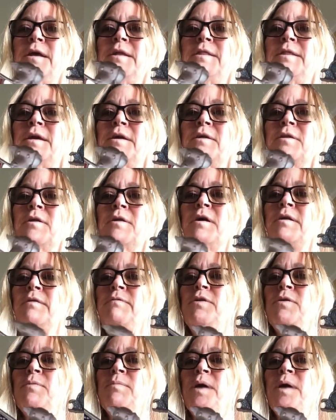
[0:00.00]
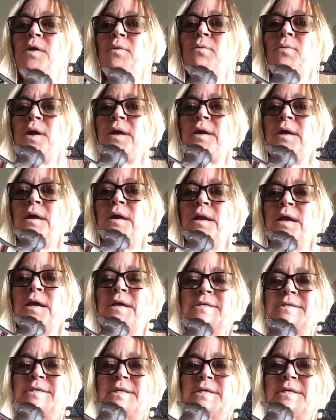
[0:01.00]
I think a lot of you might
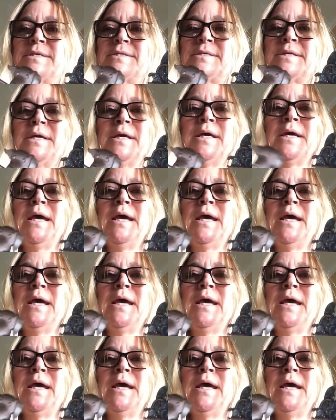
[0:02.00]
recognize this.